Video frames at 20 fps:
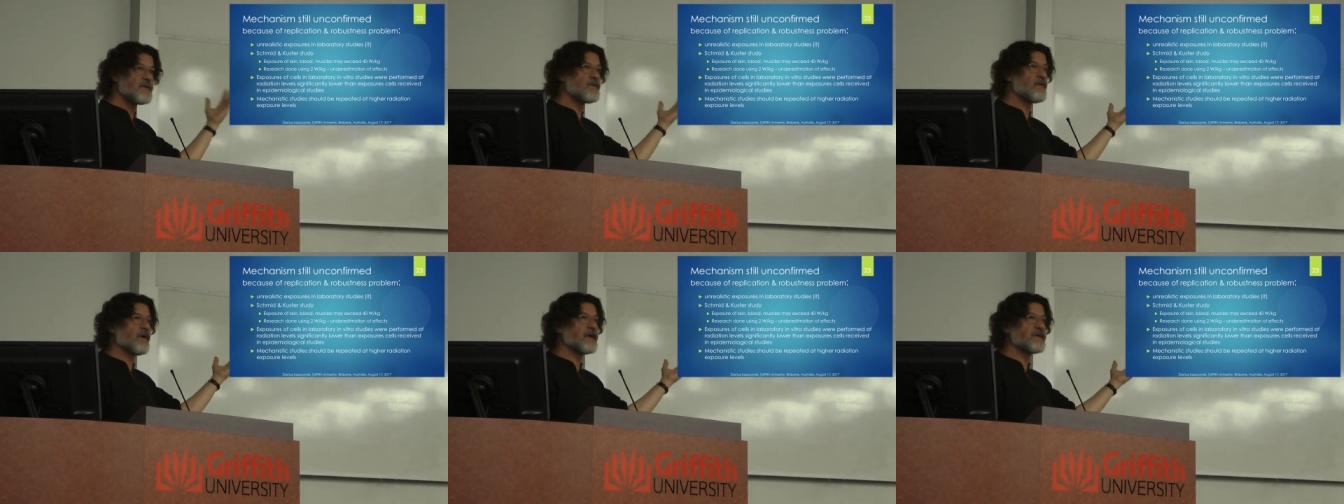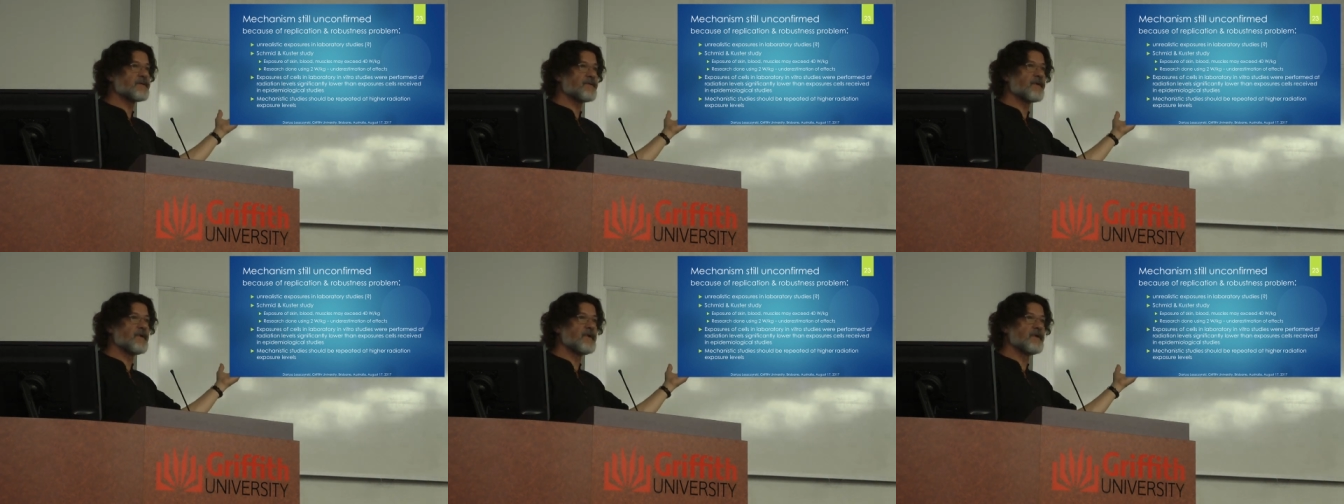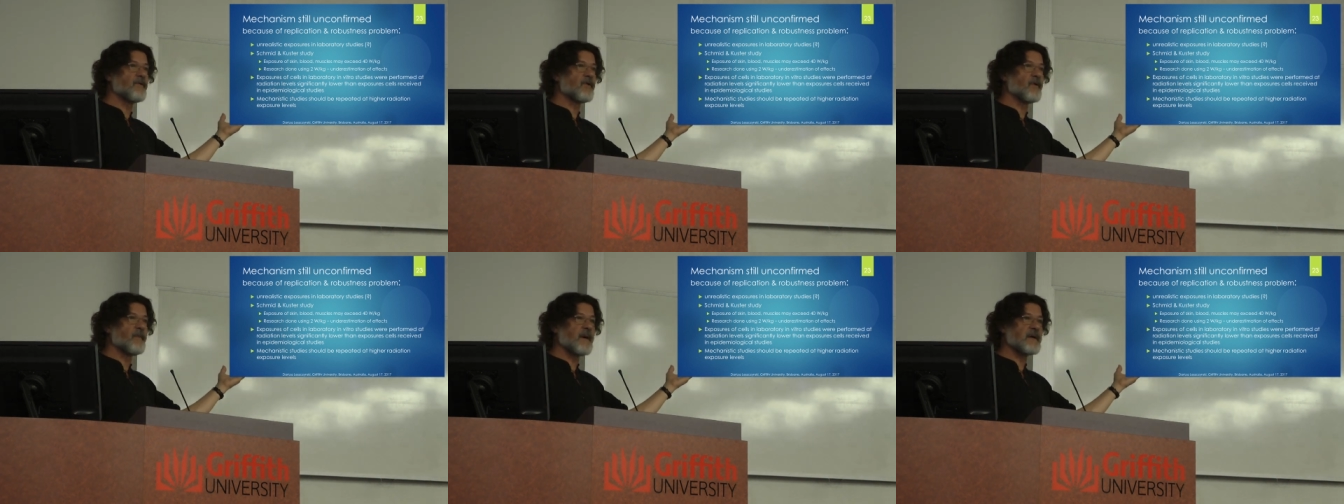then you get
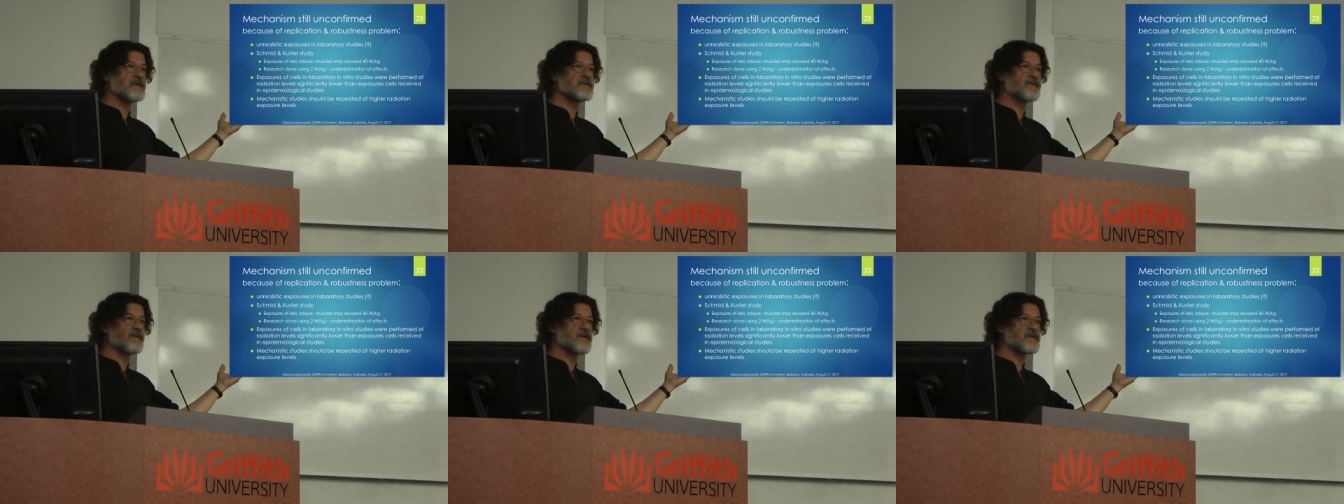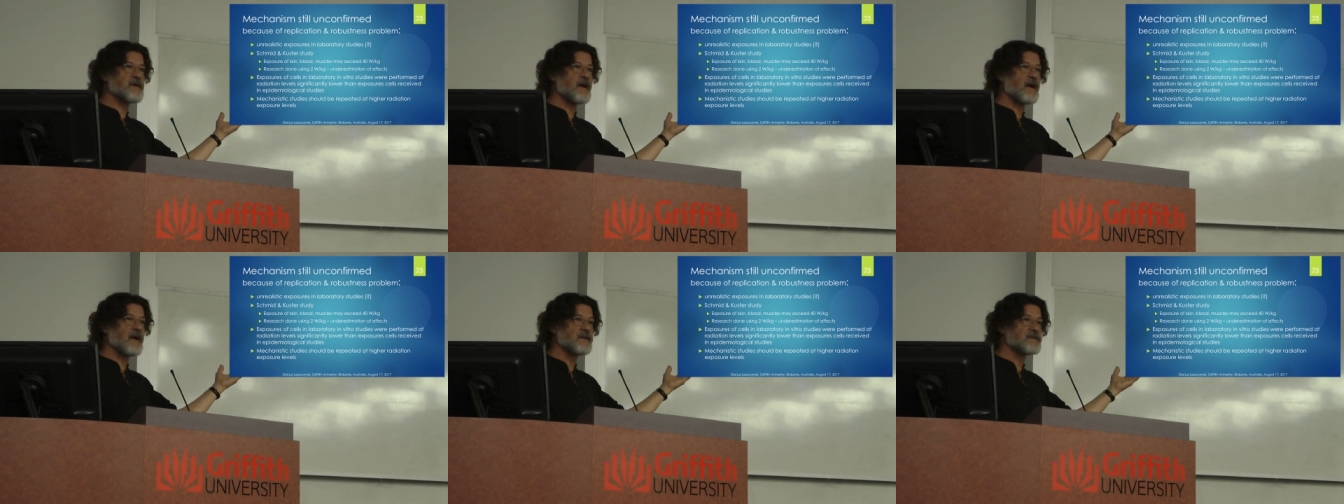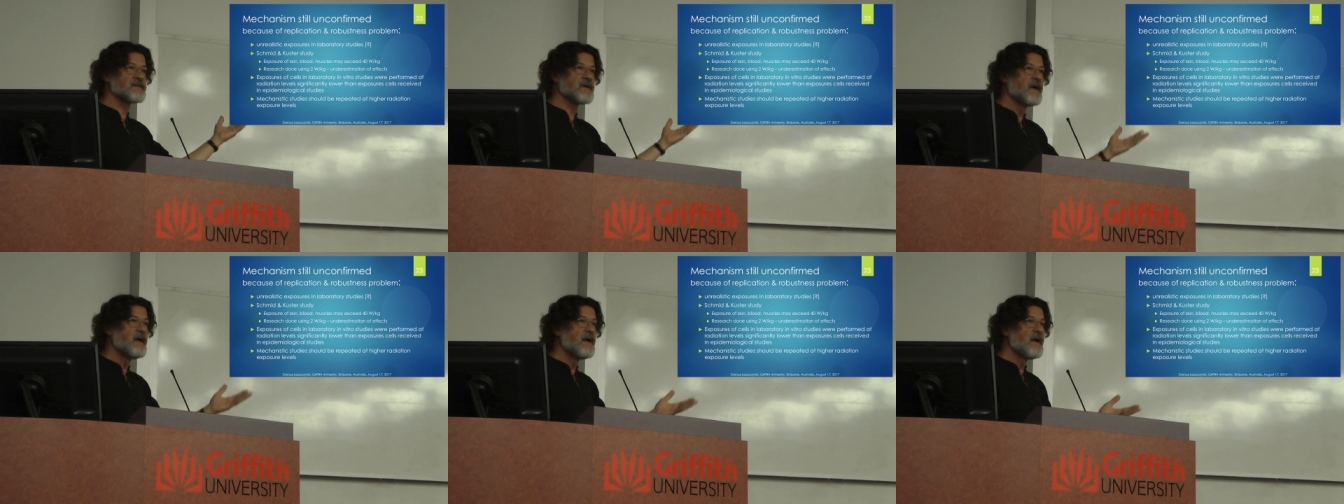really robust
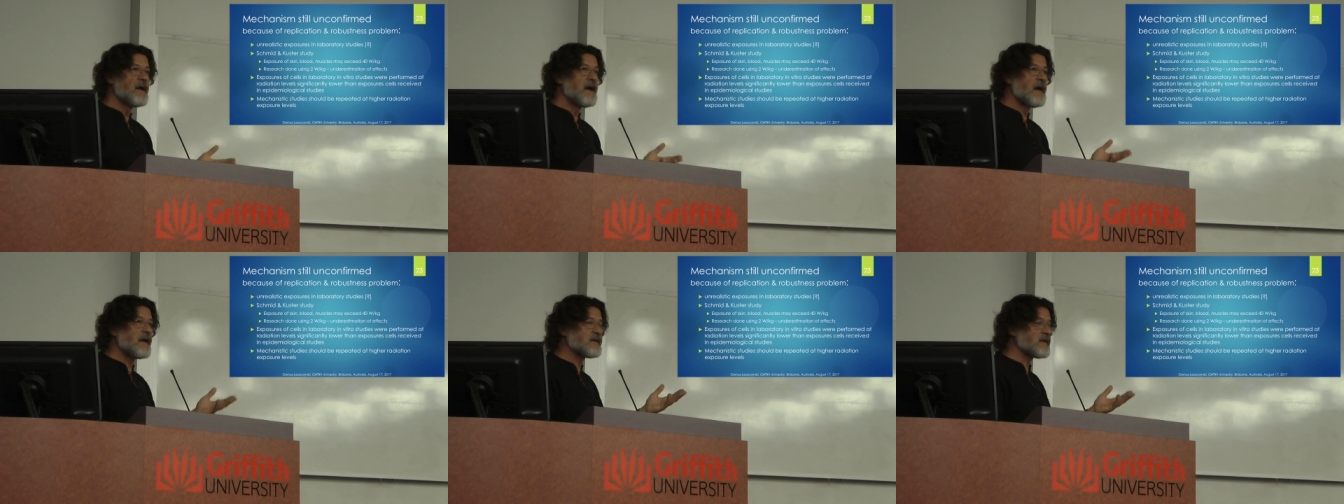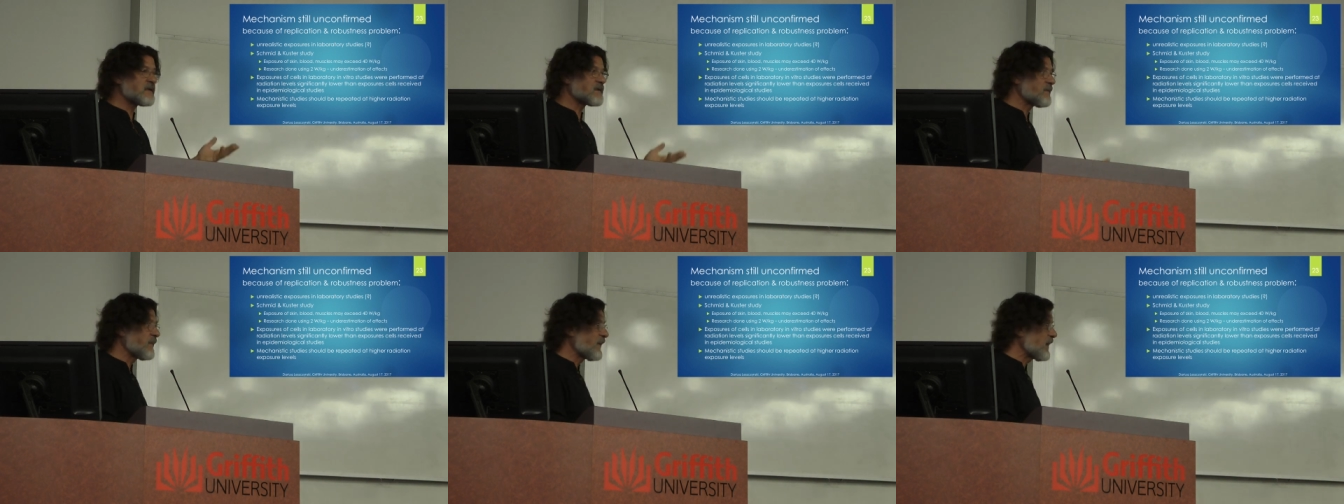results. And